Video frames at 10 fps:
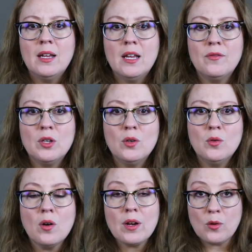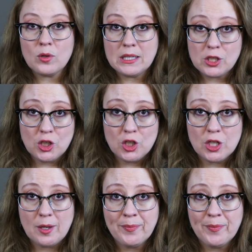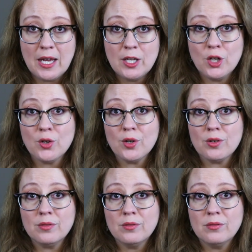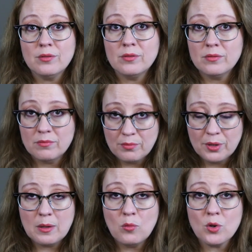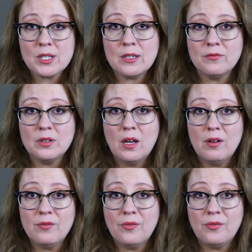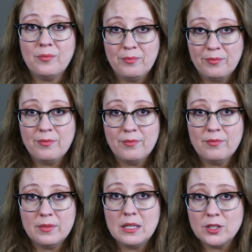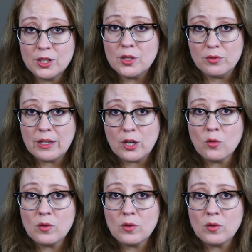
if you are in a relationship and you're putting more self love into you, like you're